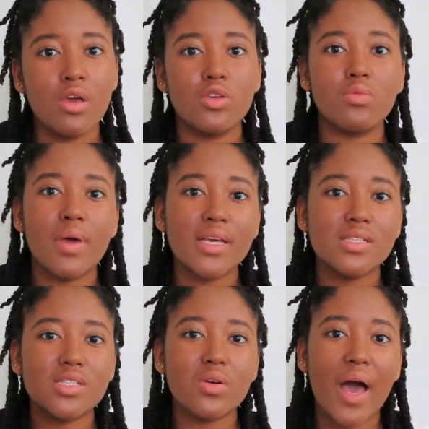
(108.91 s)
You may
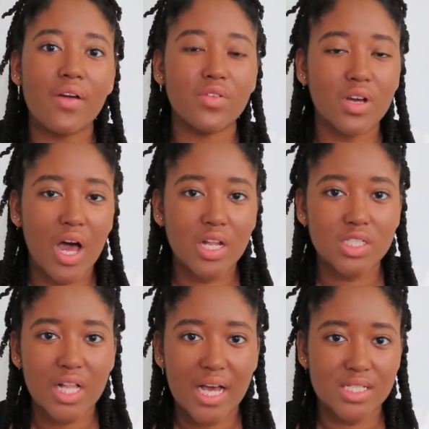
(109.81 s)
still have your
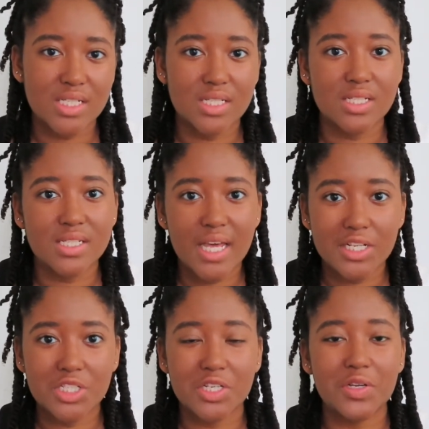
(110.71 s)
college classes in
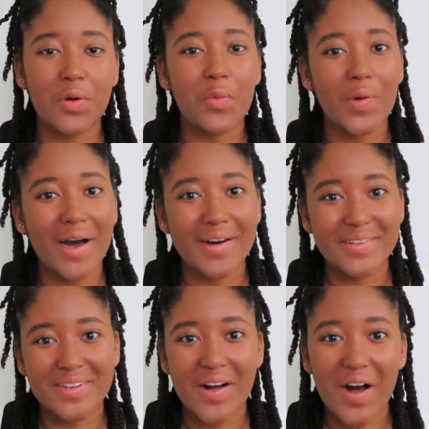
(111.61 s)
session while
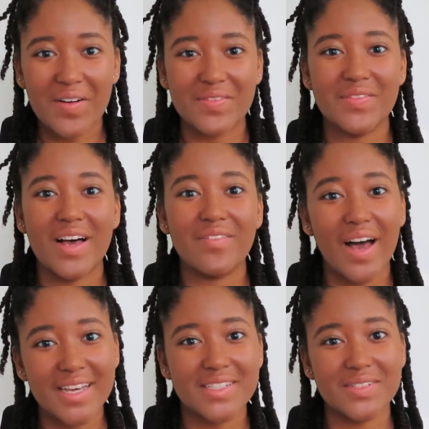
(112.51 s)
you're off of
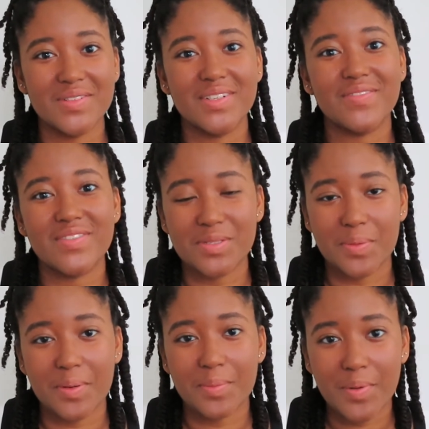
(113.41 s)
high school for
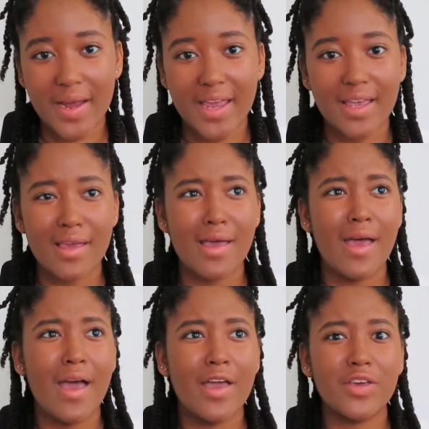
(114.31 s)
spring break.
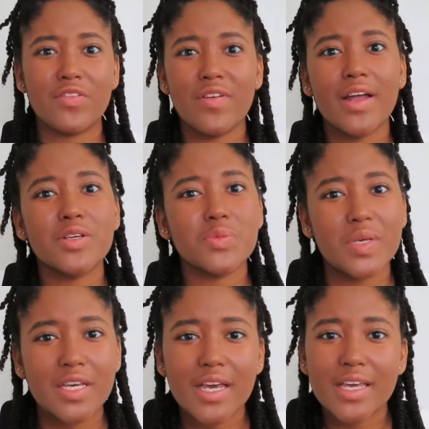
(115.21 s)
Your finals
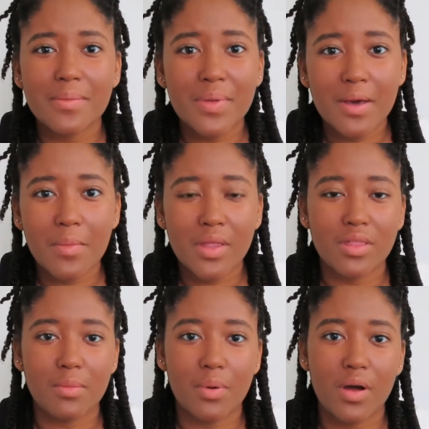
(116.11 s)
week can be a month
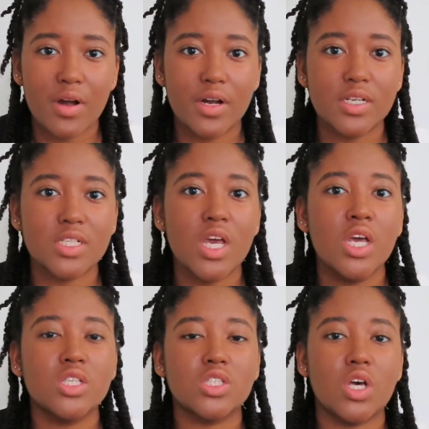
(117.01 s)
apart.
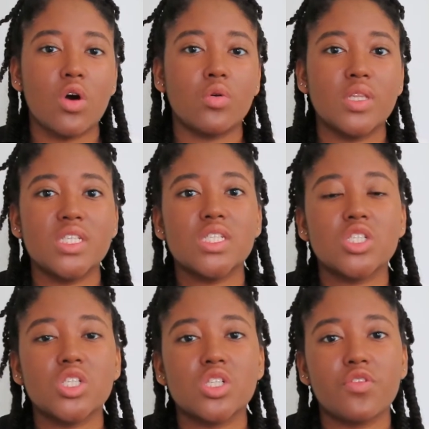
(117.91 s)
So these are
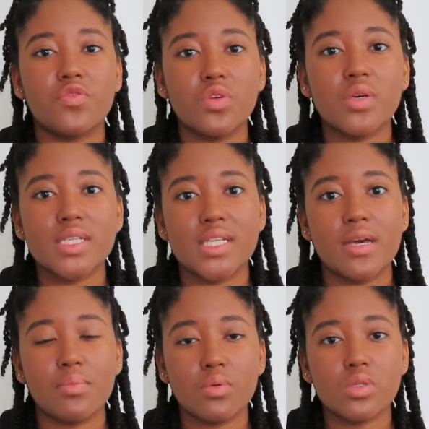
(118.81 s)
just a few
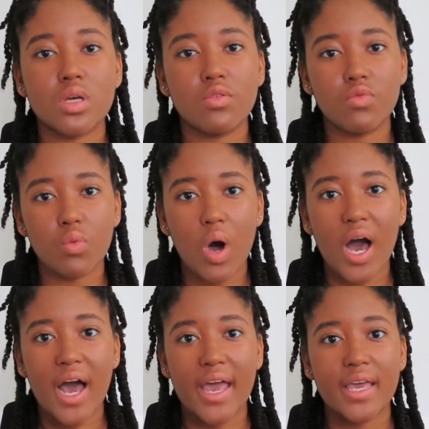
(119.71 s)
examples of
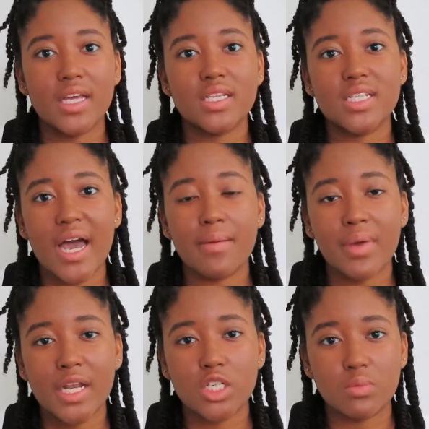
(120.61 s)
why time
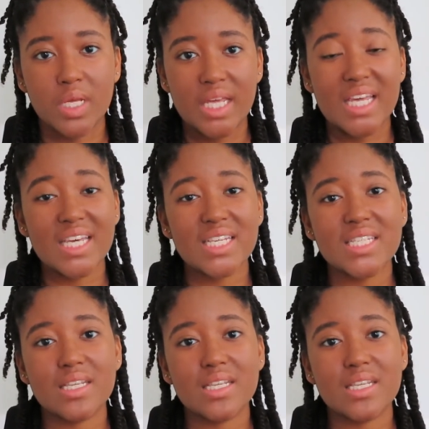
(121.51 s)
management is